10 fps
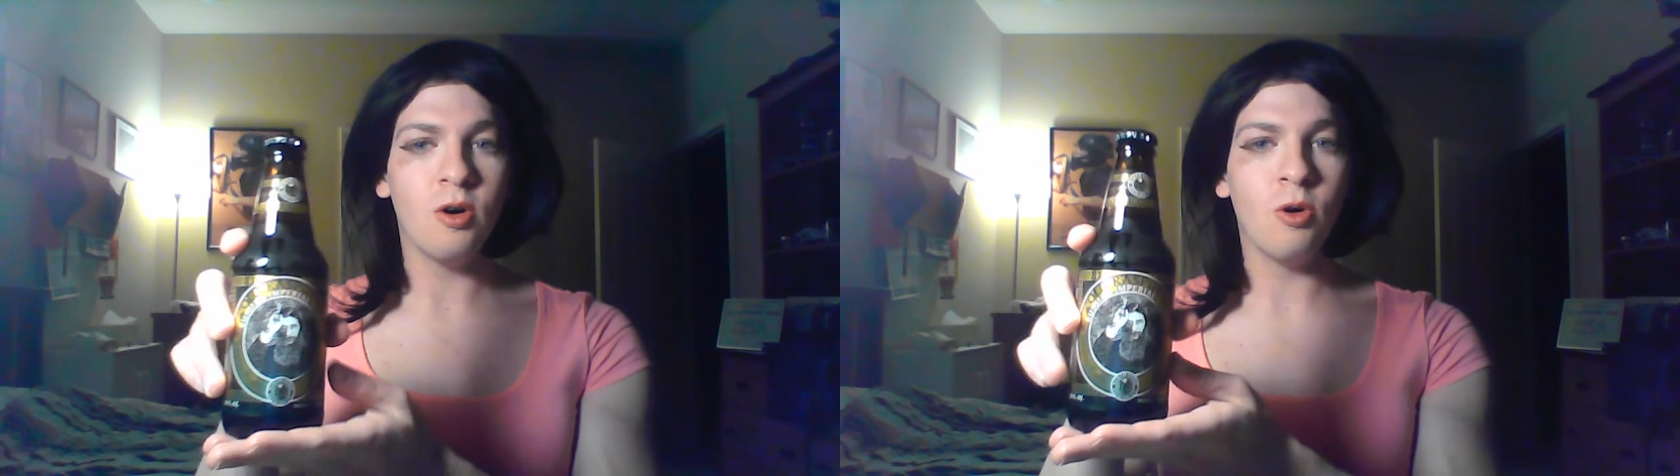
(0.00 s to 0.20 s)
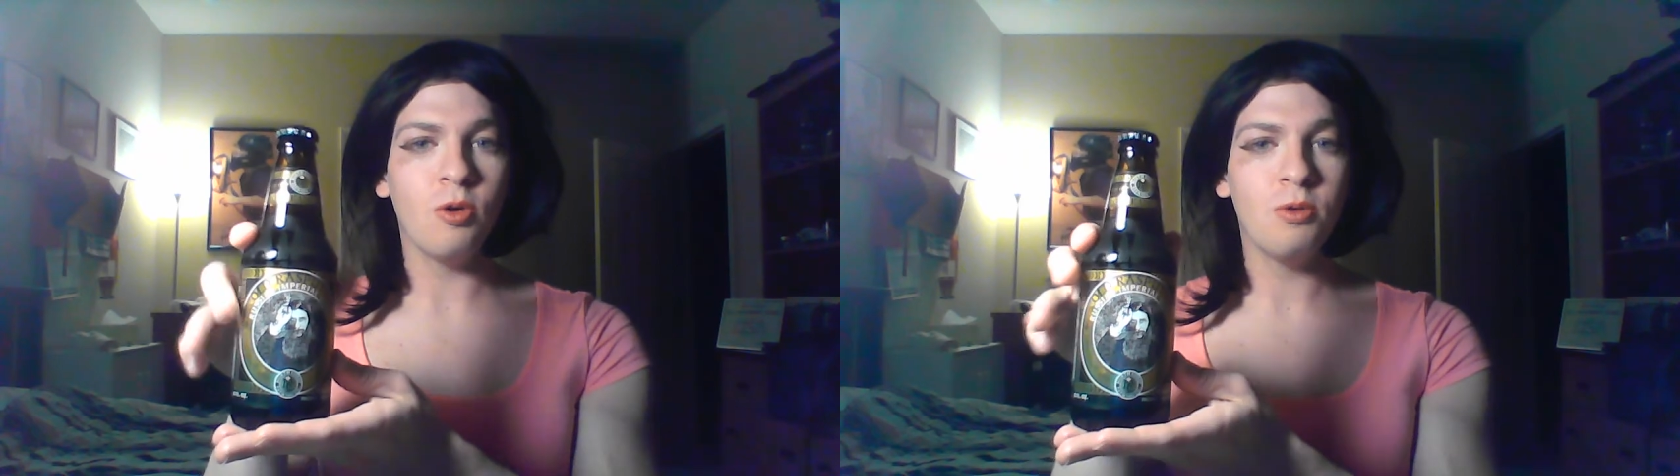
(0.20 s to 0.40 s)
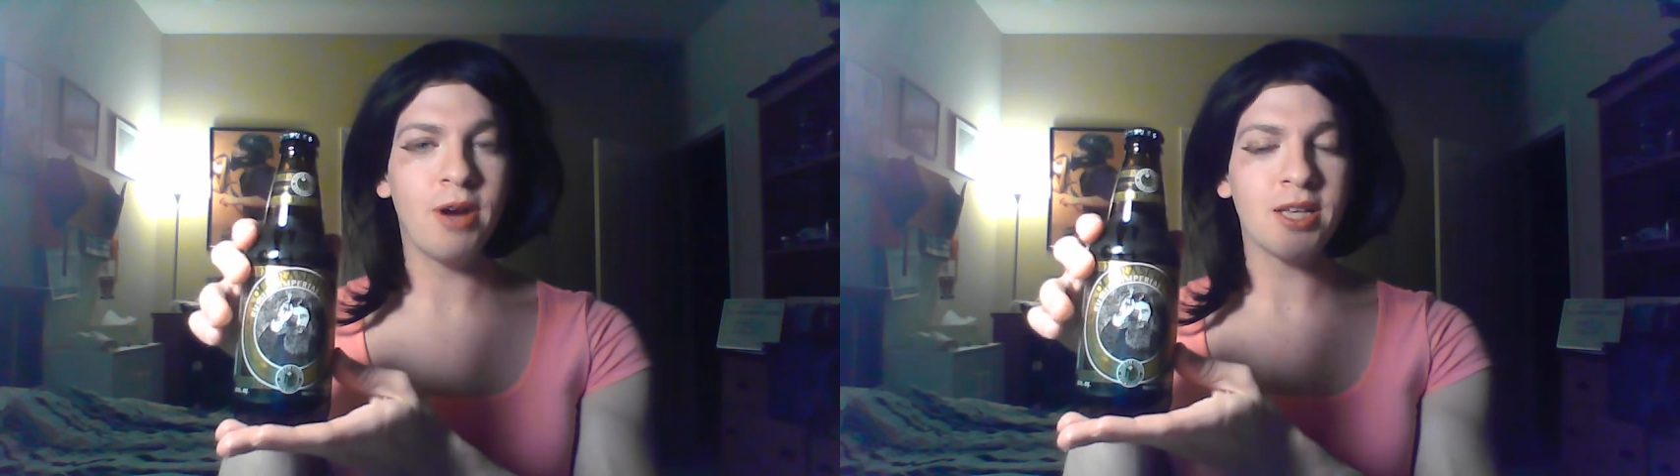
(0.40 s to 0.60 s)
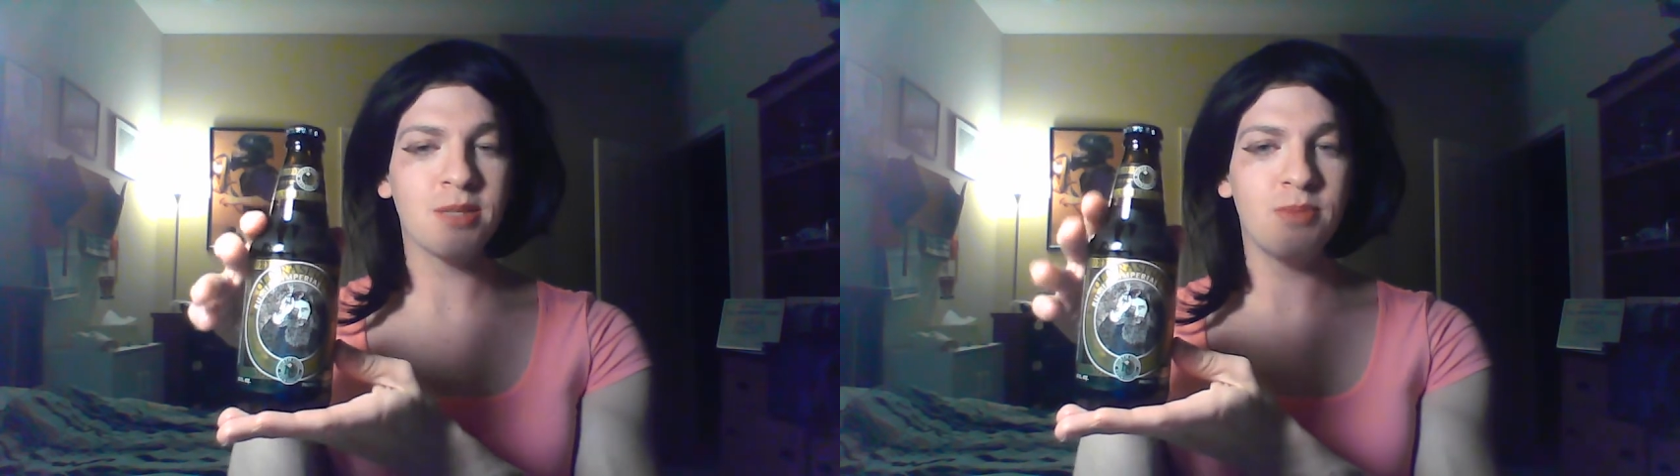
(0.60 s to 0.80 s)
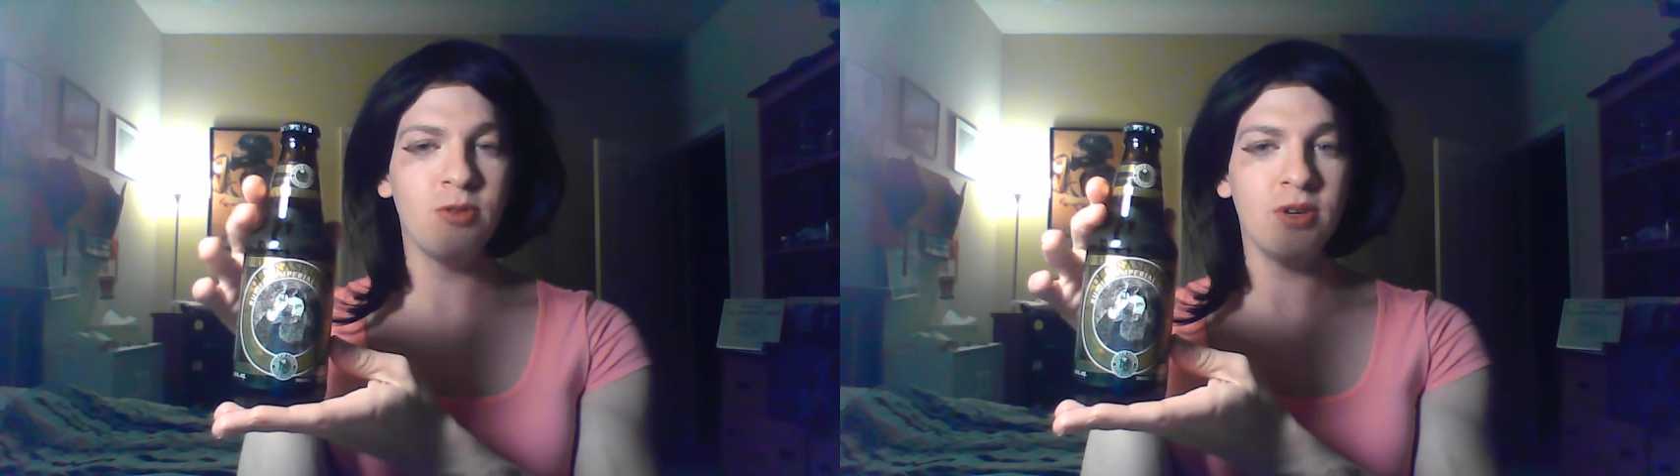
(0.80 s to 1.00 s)
Old
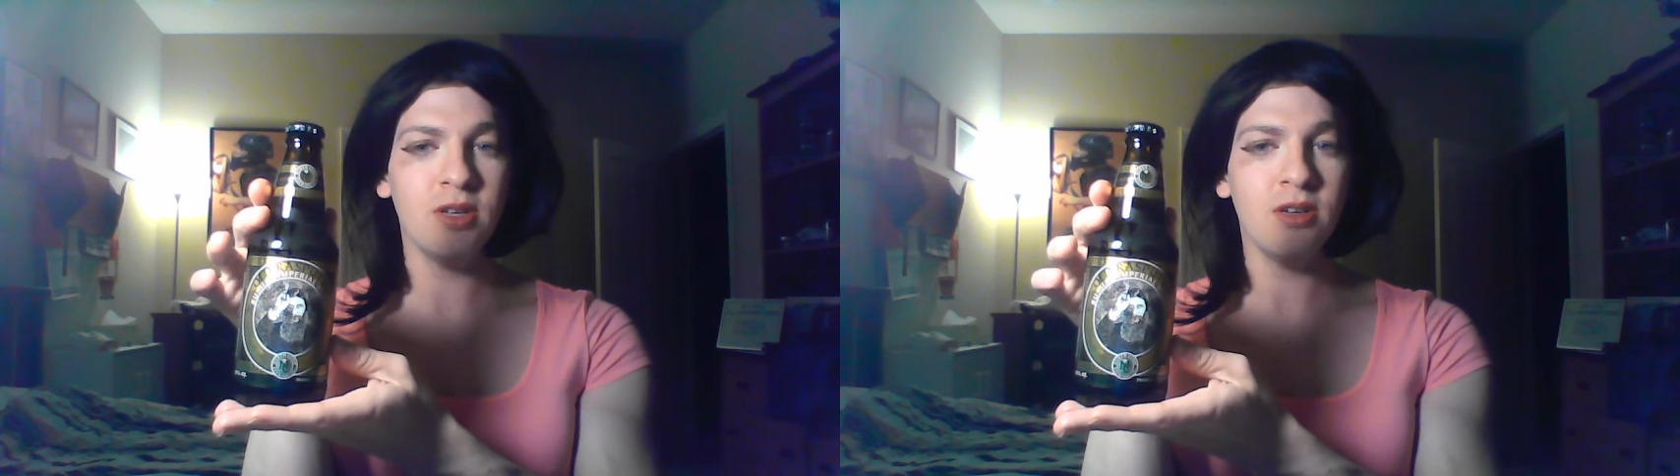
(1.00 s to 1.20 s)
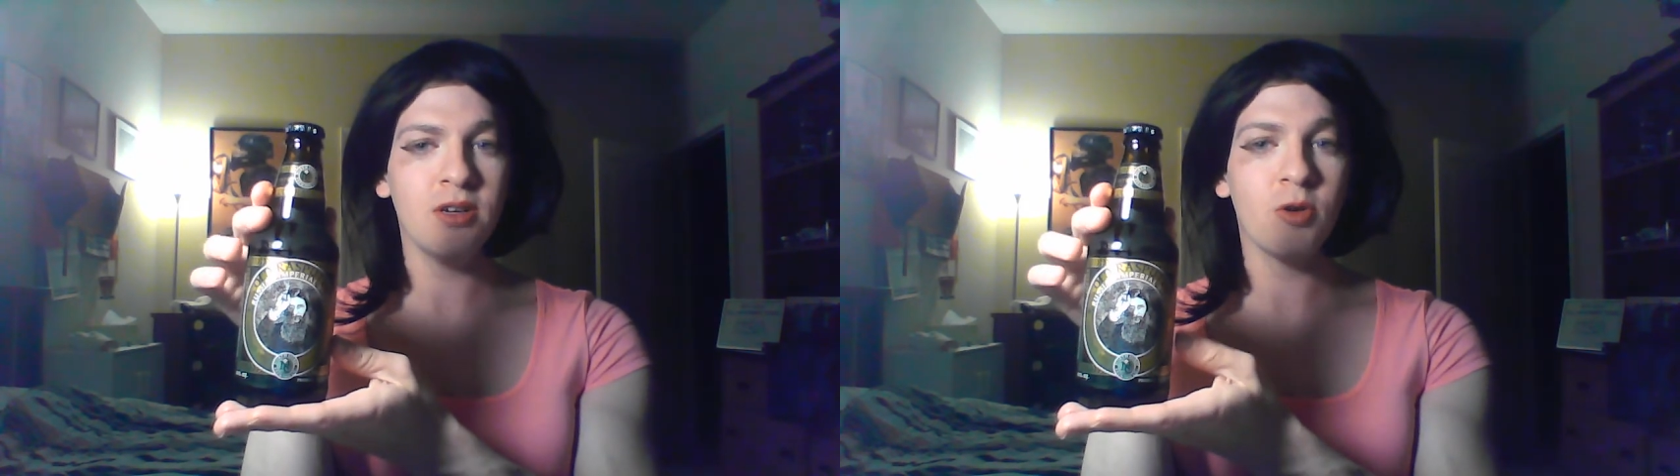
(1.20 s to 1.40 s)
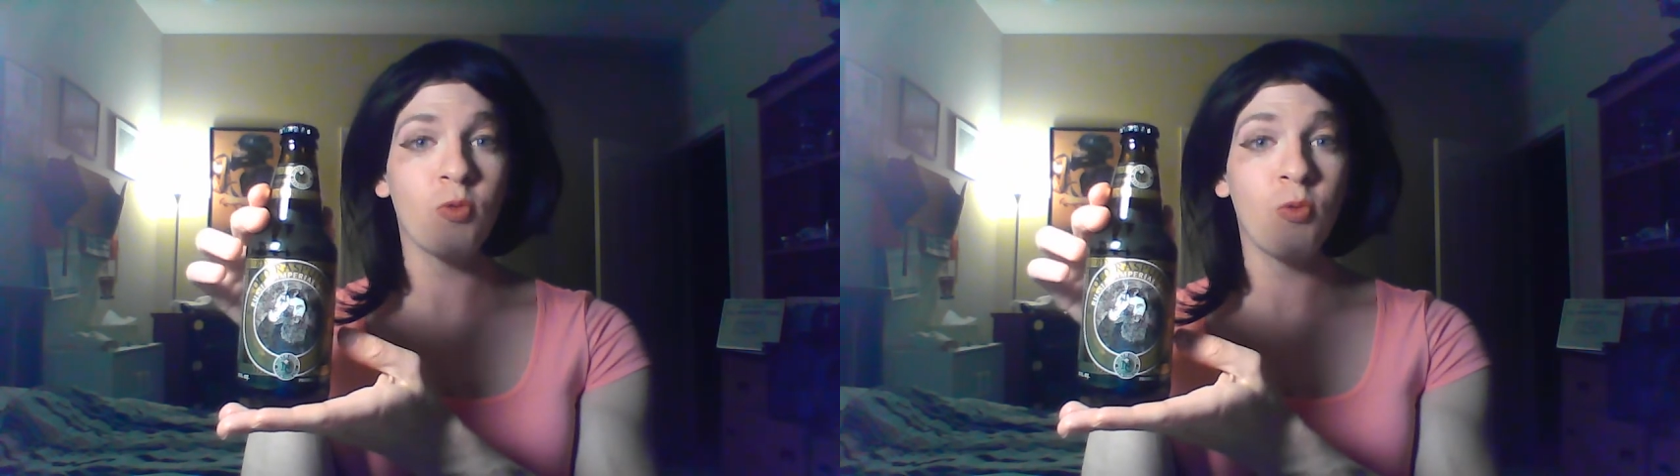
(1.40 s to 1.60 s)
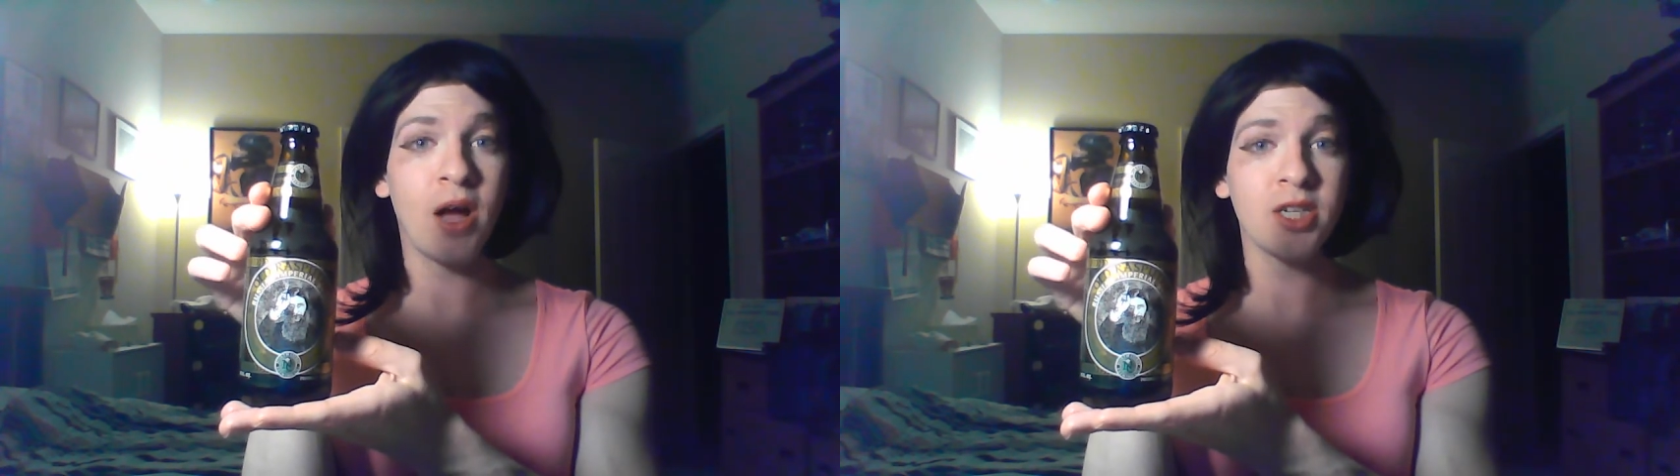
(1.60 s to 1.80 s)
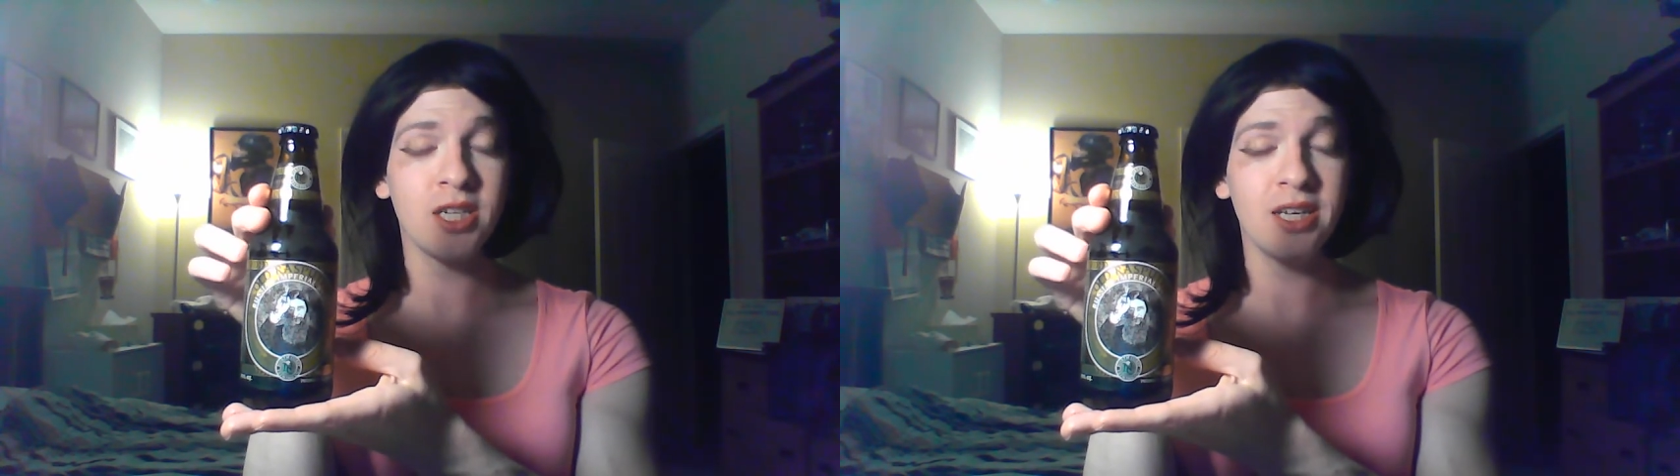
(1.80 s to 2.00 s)
Rasputin
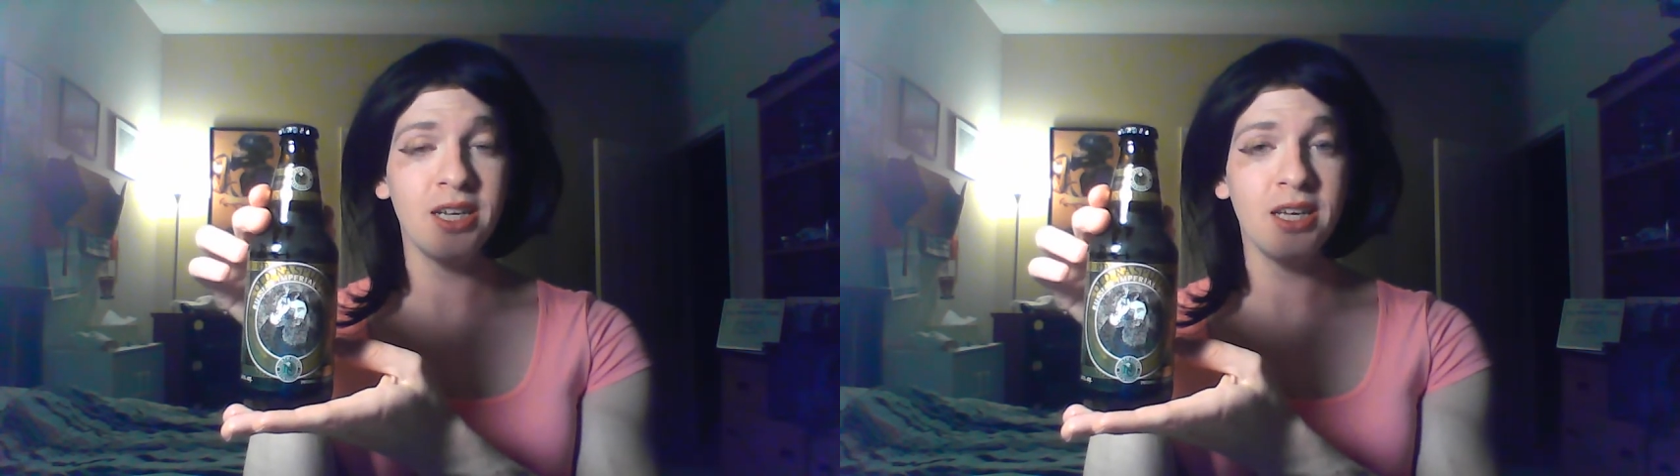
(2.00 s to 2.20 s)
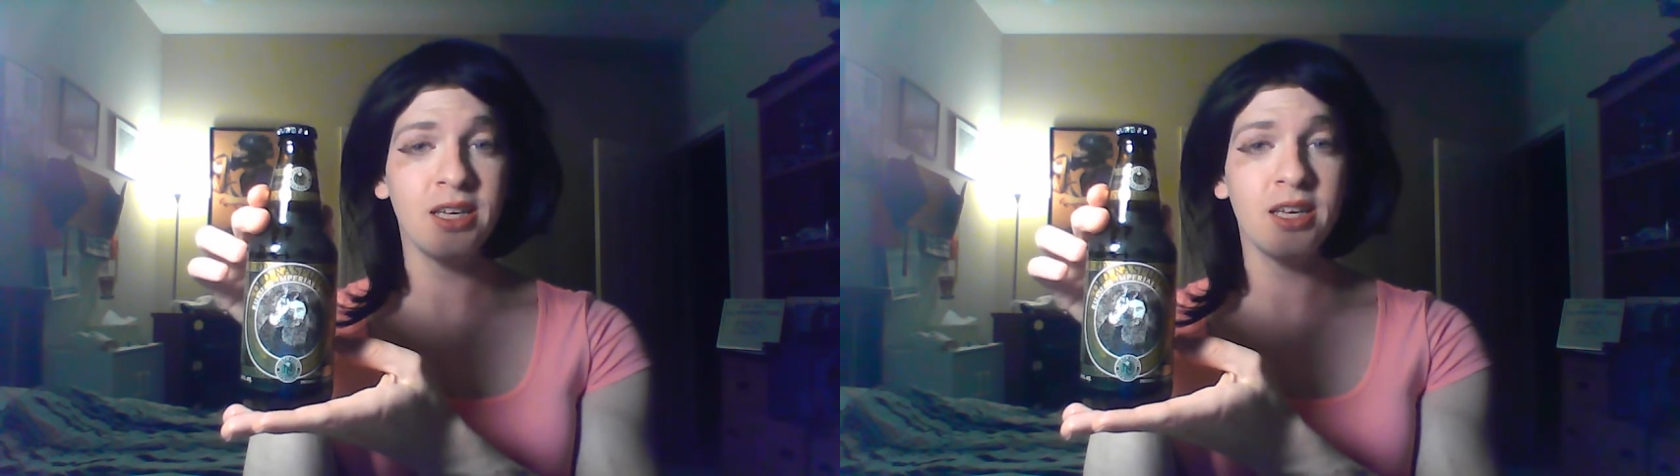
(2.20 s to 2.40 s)
Russian